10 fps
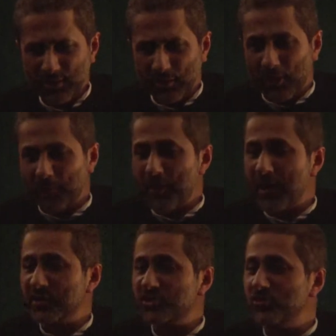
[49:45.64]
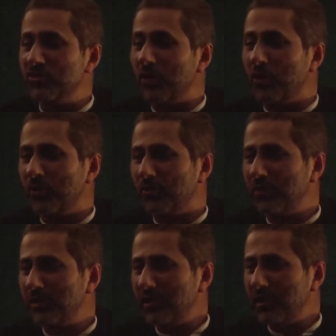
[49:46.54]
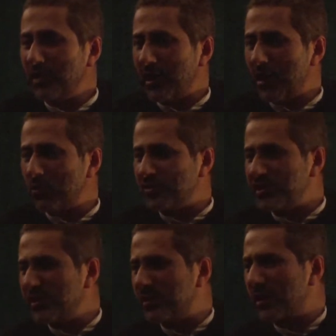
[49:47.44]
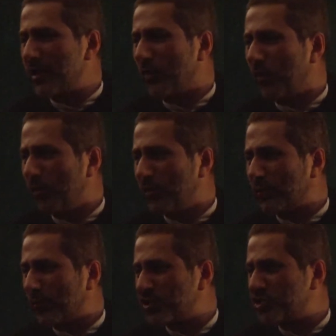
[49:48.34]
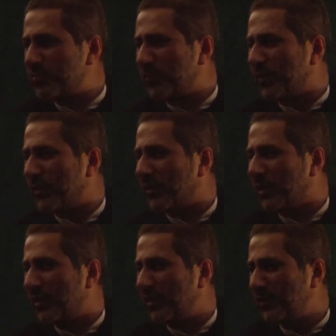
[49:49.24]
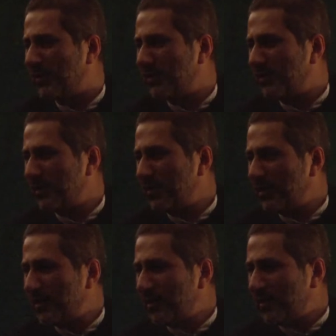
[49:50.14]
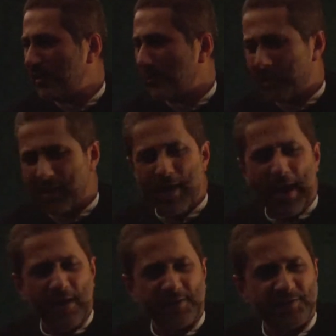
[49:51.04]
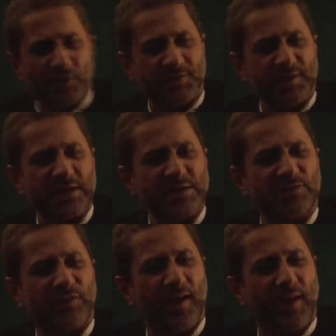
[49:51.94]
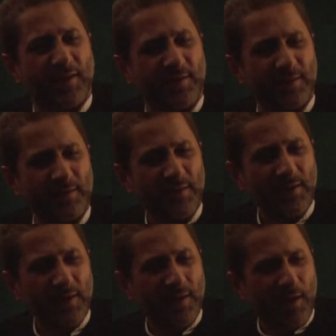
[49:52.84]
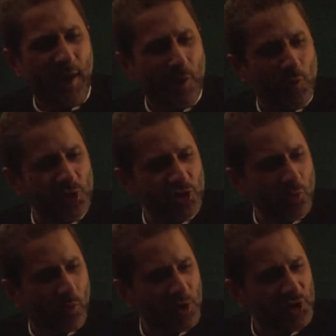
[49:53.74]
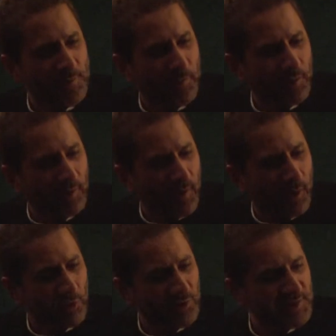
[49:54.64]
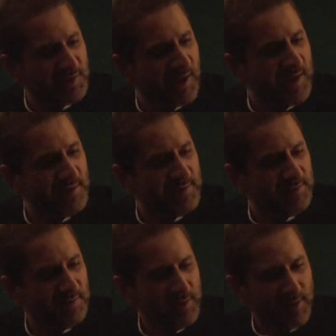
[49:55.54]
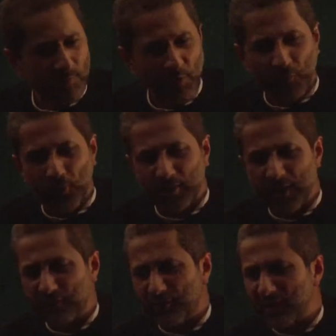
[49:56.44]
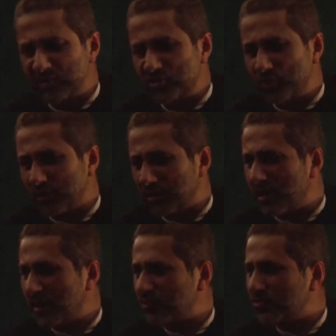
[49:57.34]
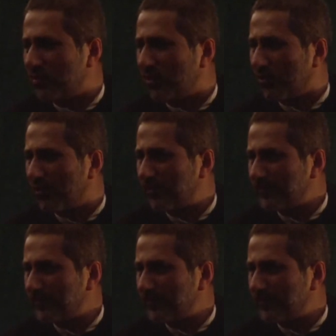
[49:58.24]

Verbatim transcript: oh, Abbas, you know how dear I hold the worship of Allah. My heart is not satisfied. I wish to worship Allah on this night before I advance to Allah tomorrow.